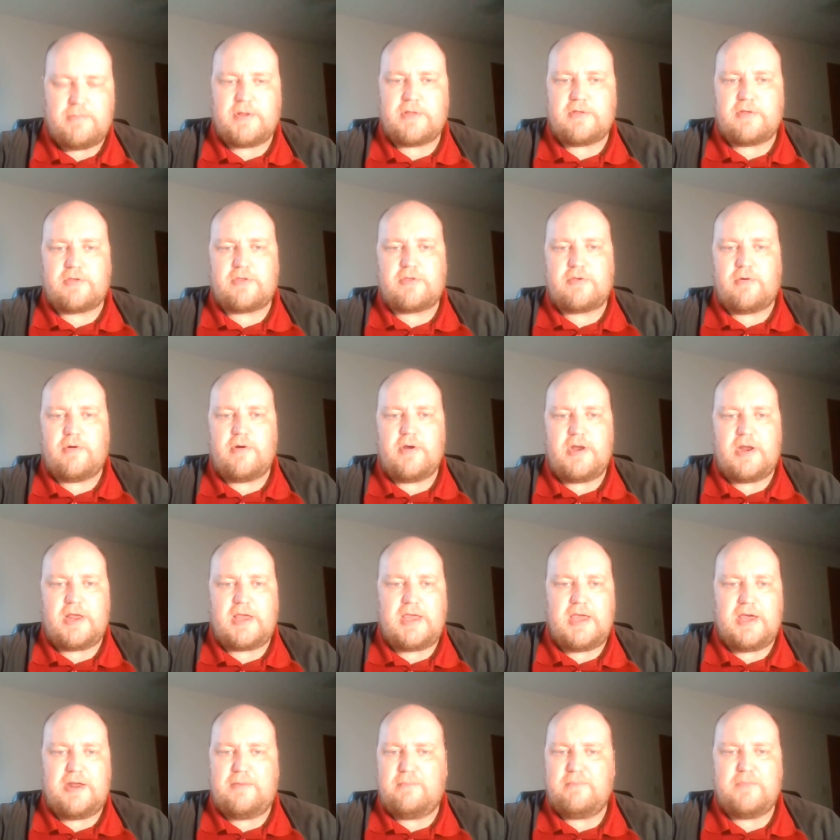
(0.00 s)
but the story to
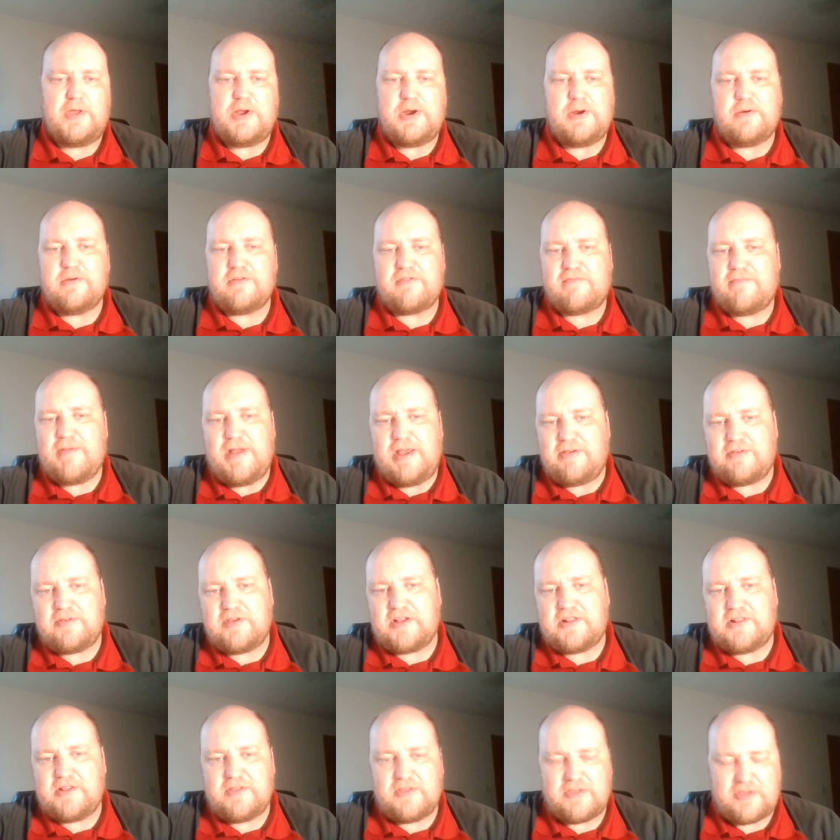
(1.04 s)
get them there is
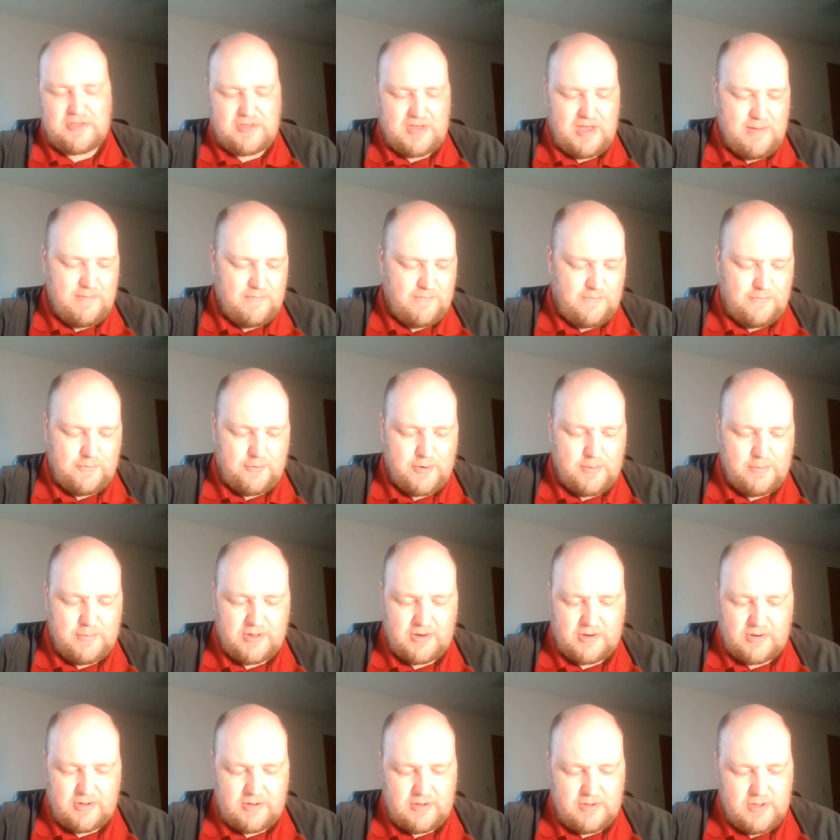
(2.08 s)
basically the same
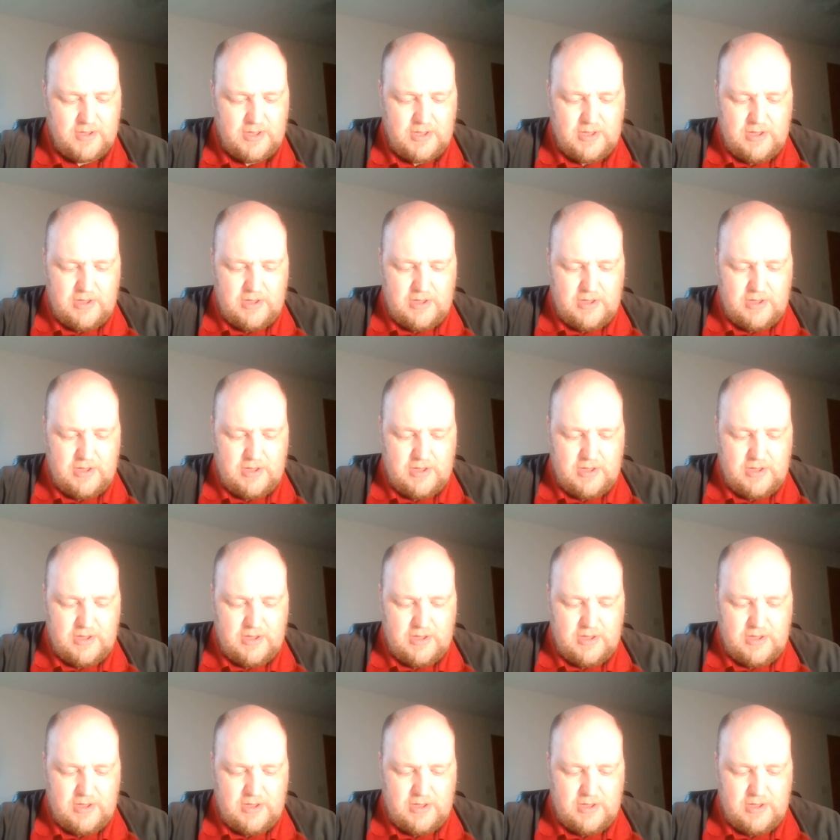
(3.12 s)
formula.